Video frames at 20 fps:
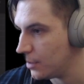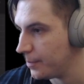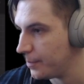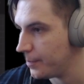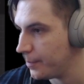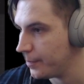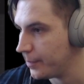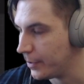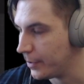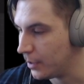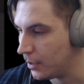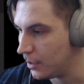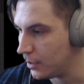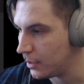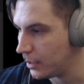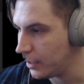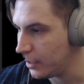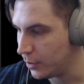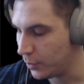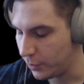But
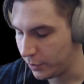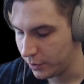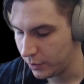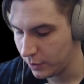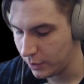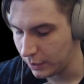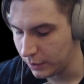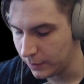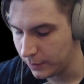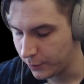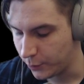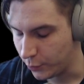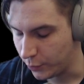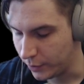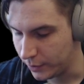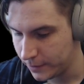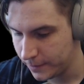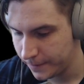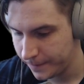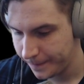anyway, you get the
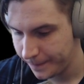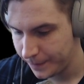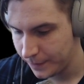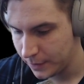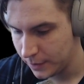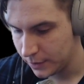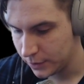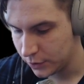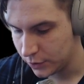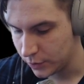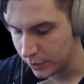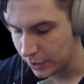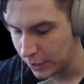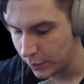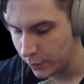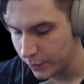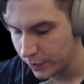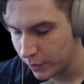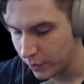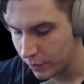point. So now
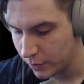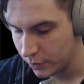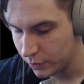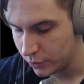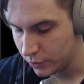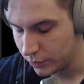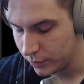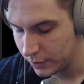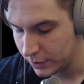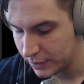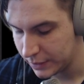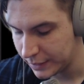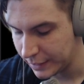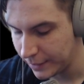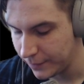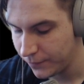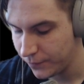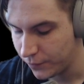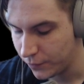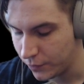we're going to do the
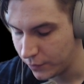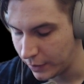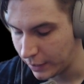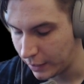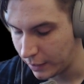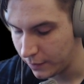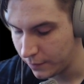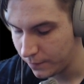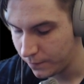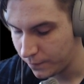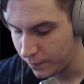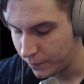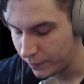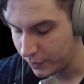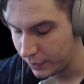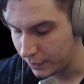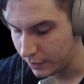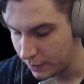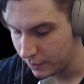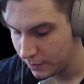same for
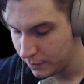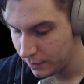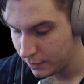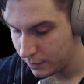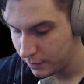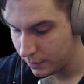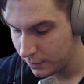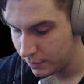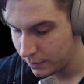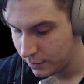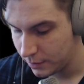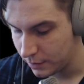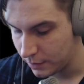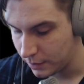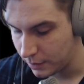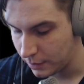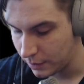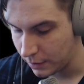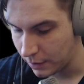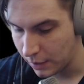every
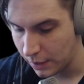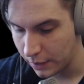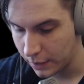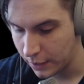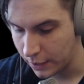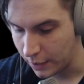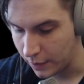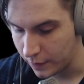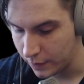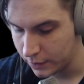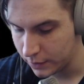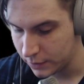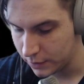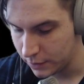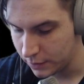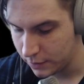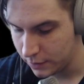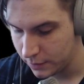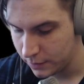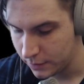
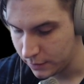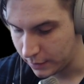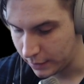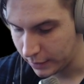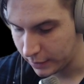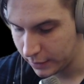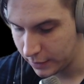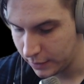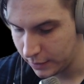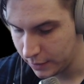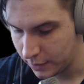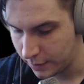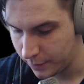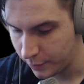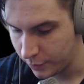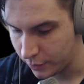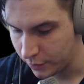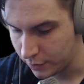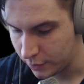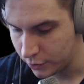character. Like here, I'm
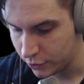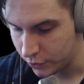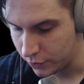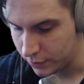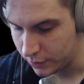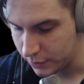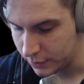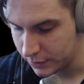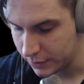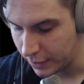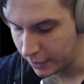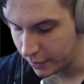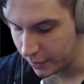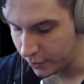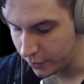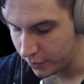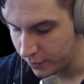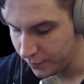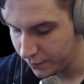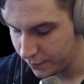gonna turn this guy
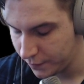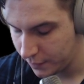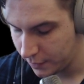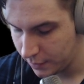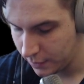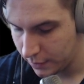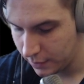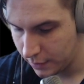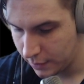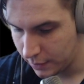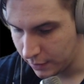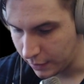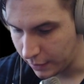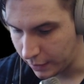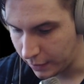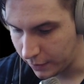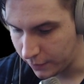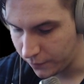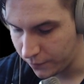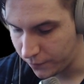off.
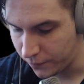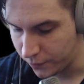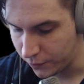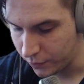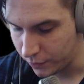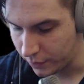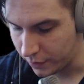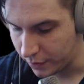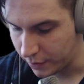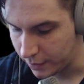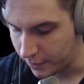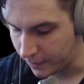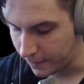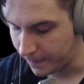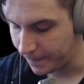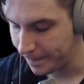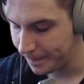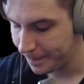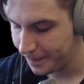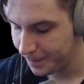And for the
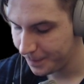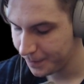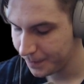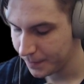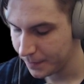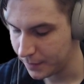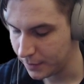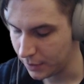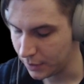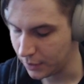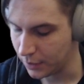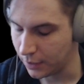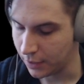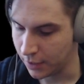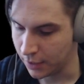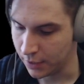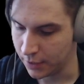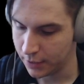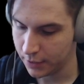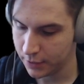
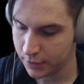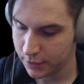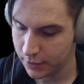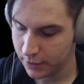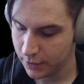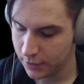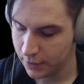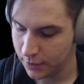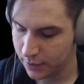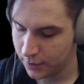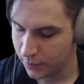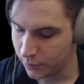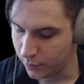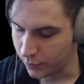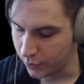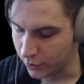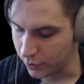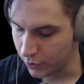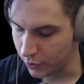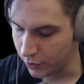guard,
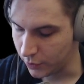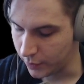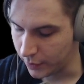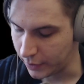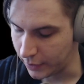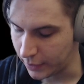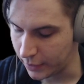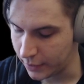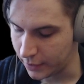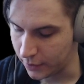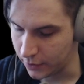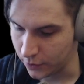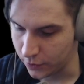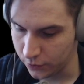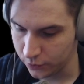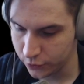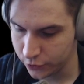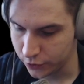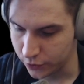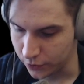we're gonna go ahead and
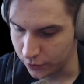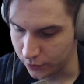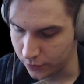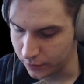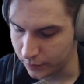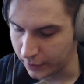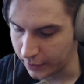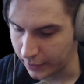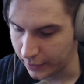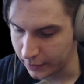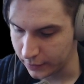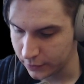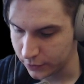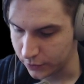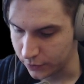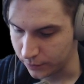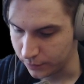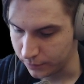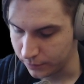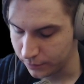also add
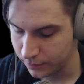some.